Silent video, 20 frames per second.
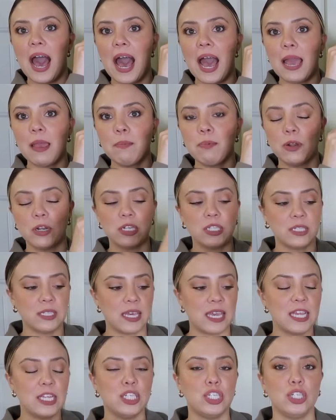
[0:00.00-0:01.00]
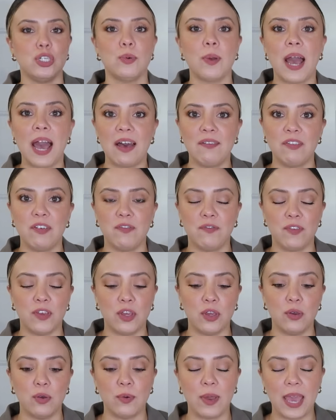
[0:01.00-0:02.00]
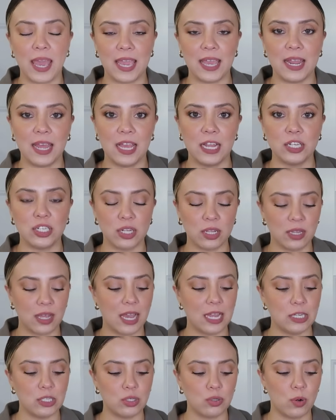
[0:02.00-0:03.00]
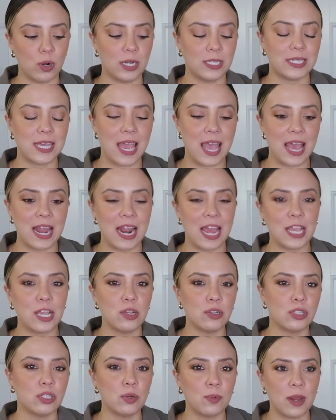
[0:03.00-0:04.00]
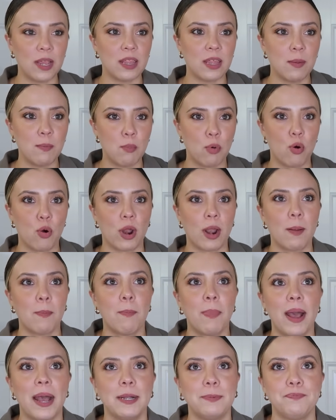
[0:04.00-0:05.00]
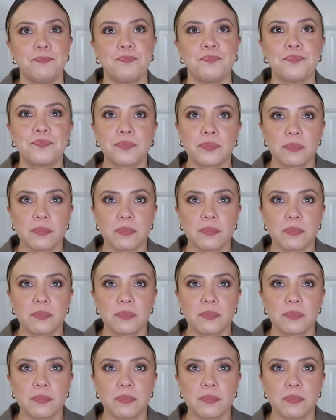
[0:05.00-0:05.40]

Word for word: I personally do have a few 8 inch align shorts and I used to wear them more but